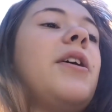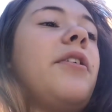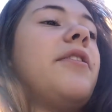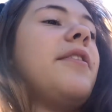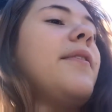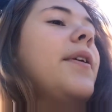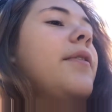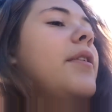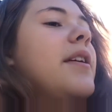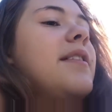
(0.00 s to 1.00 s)
else's phone
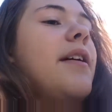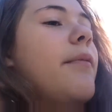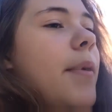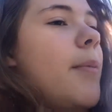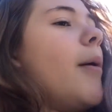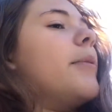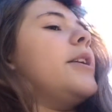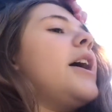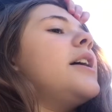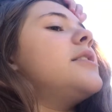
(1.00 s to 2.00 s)
except my mom and
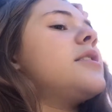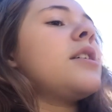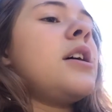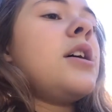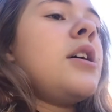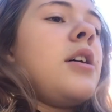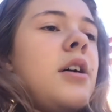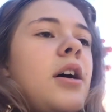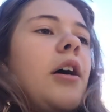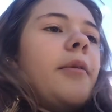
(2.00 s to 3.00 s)
dad's.
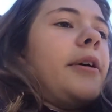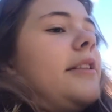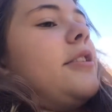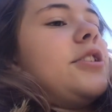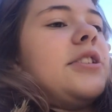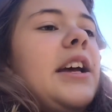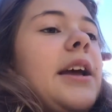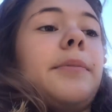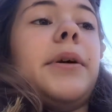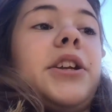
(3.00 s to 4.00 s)
Um, and they're just taking
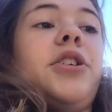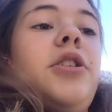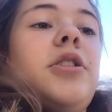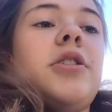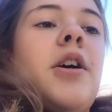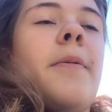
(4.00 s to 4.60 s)
pictures.